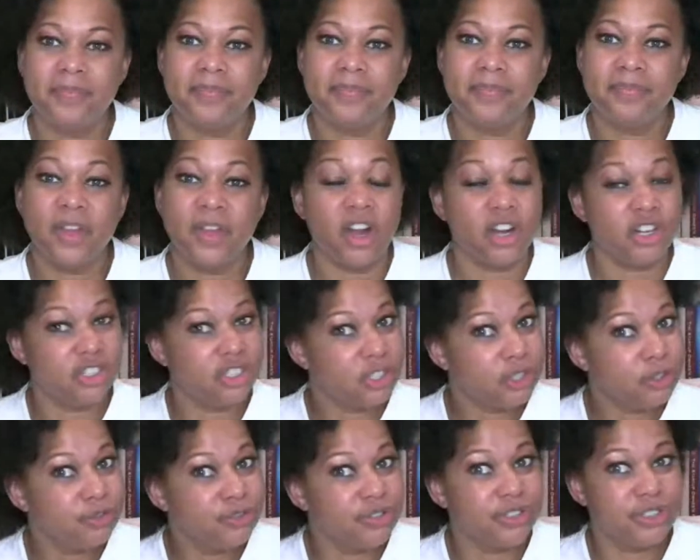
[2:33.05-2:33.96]
Our
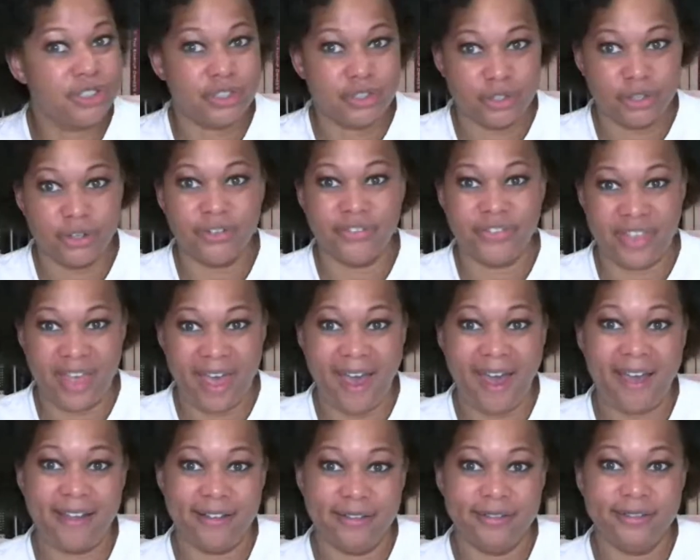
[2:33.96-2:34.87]
children deserve
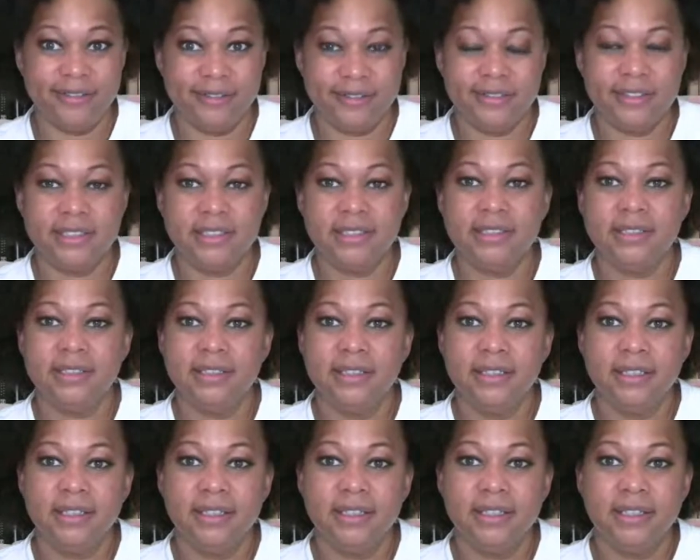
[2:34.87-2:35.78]
that.
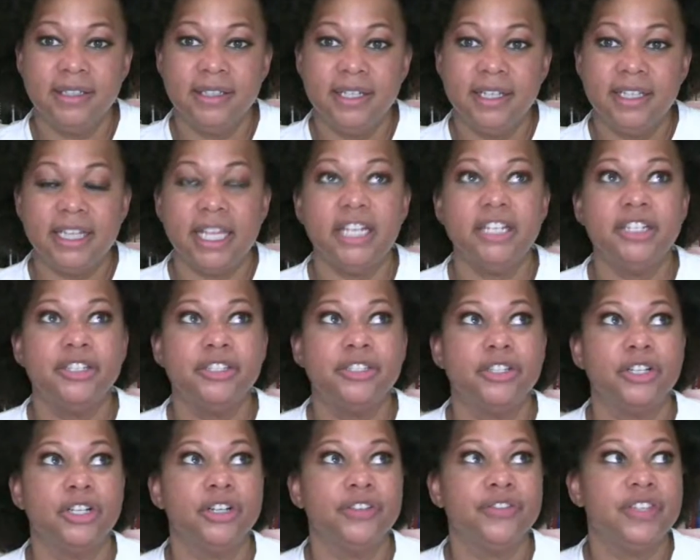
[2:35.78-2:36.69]
They
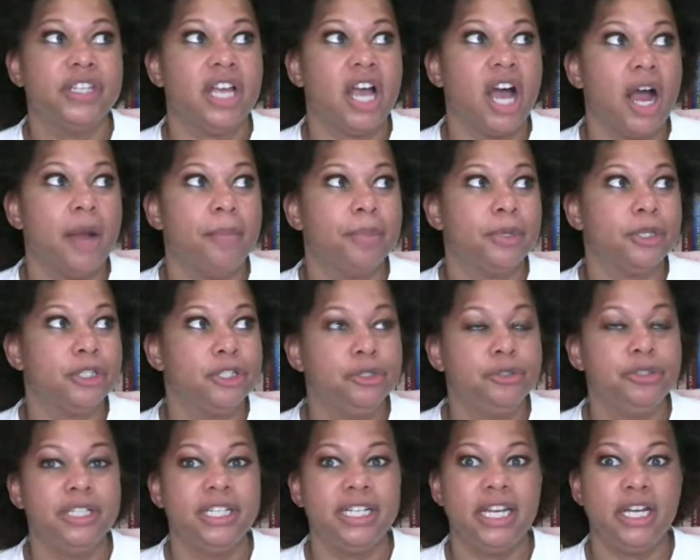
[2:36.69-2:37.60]
deserve the
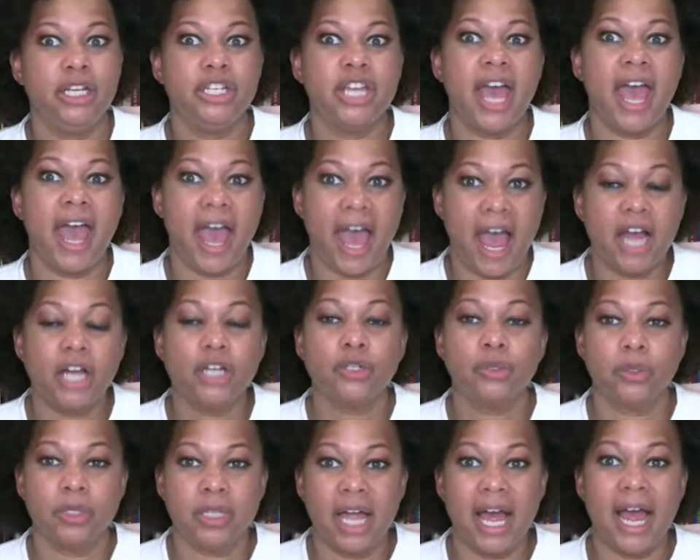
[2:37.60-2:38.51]
opportunity to
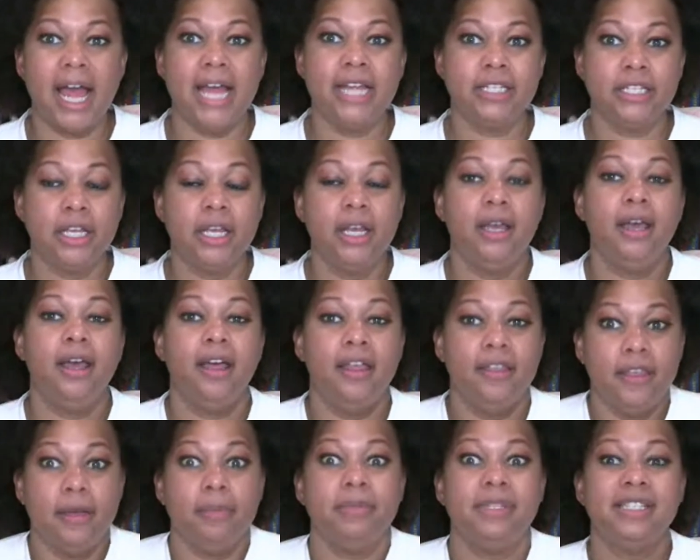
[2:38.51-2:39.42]
actualize
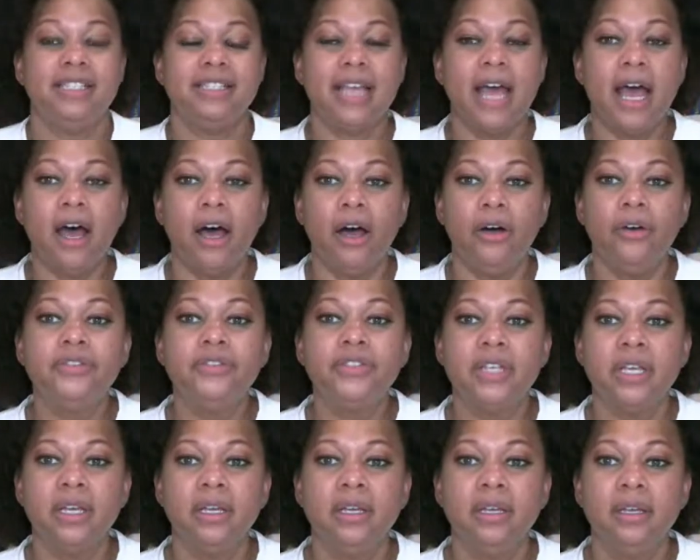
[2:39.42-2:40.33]

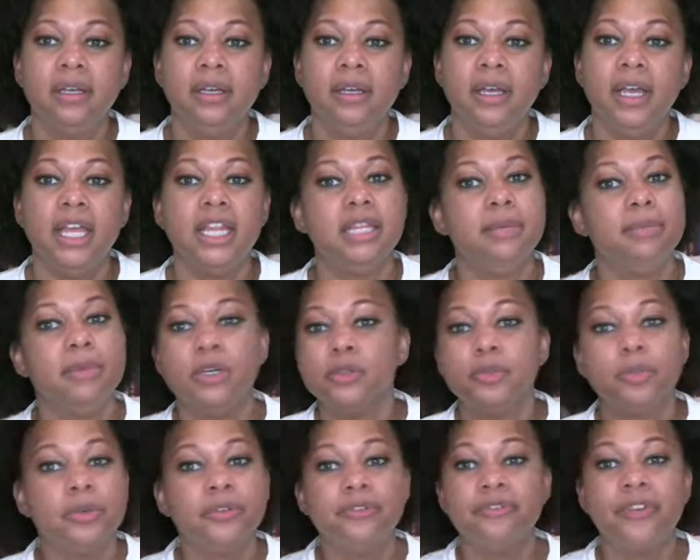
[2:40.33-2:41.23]
themselves in the most
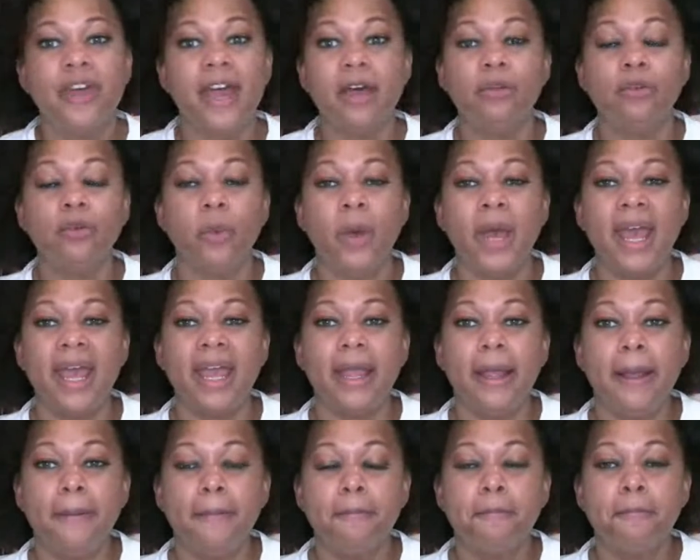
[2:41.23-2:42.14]
profound way.
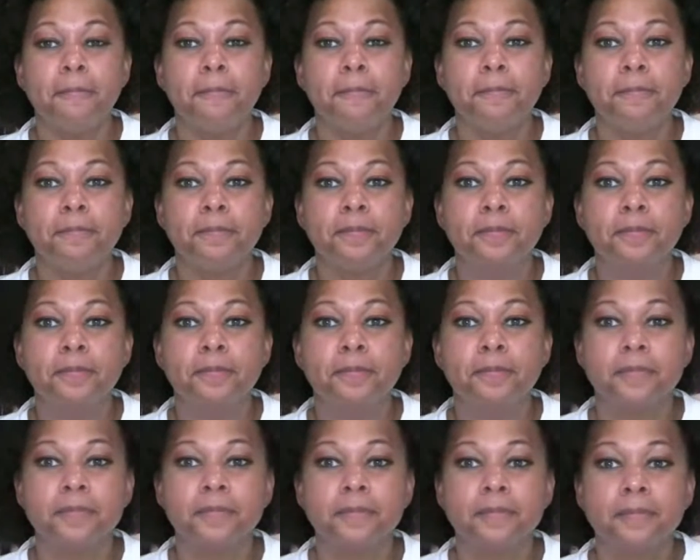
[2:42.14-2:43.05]

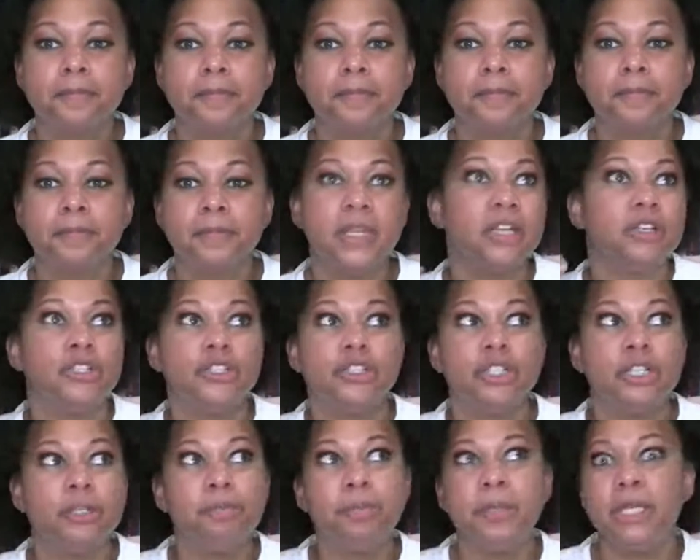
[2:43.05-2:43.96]
There
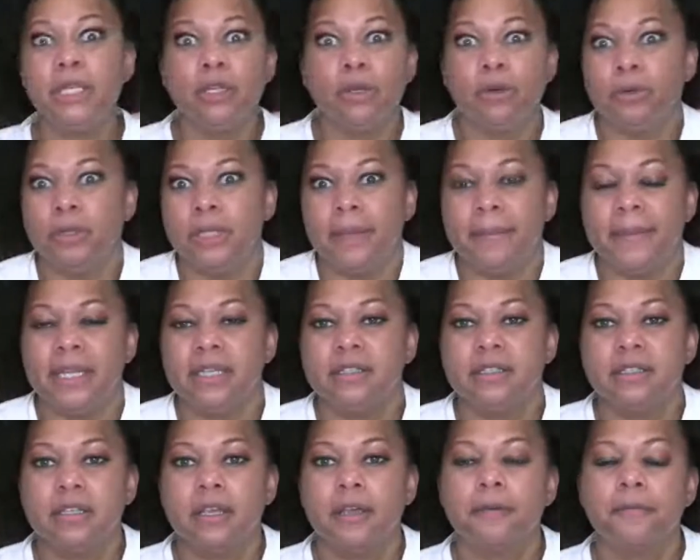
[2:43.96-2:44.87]
should be no
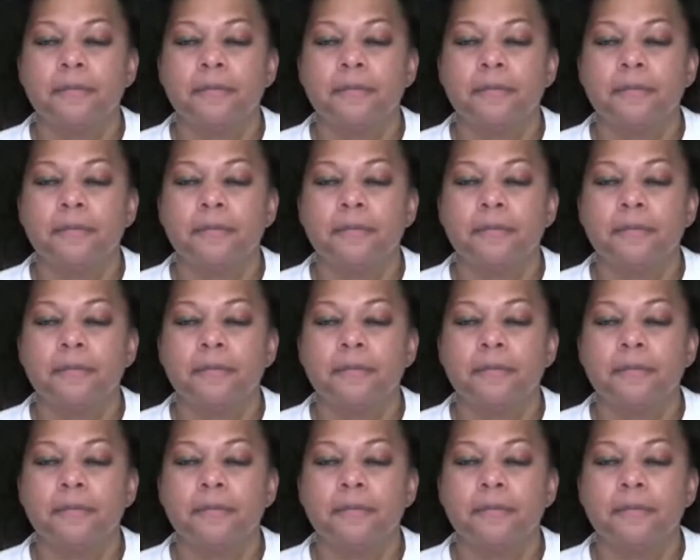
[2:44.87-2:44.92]
limits.